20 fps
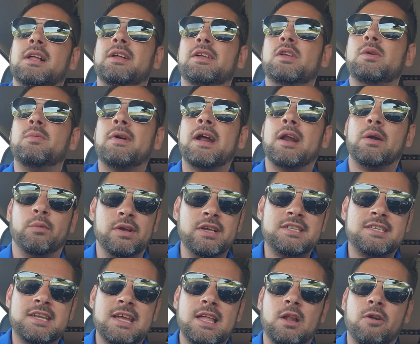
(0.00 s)
You brought in
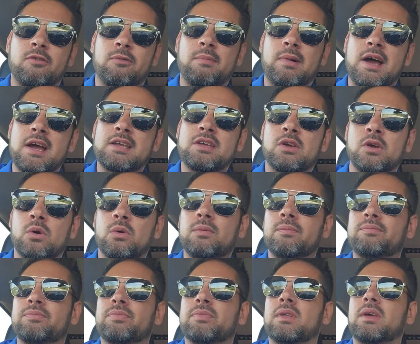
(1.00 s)
Rhys Taylor from IU,
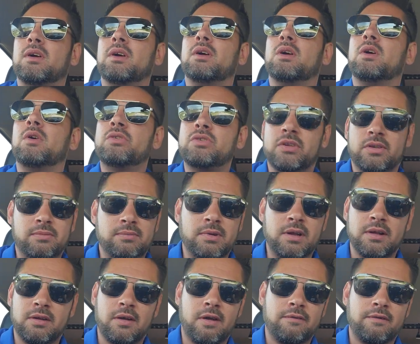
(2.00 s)
who's a
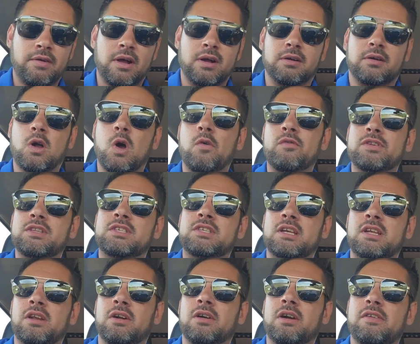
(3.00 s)
COVID
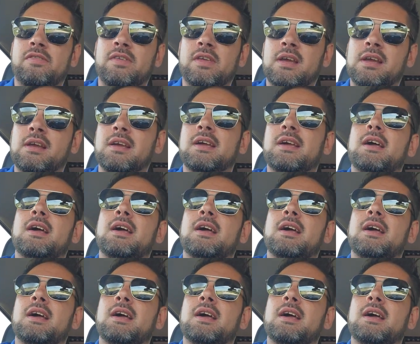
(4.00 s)
senior, I think,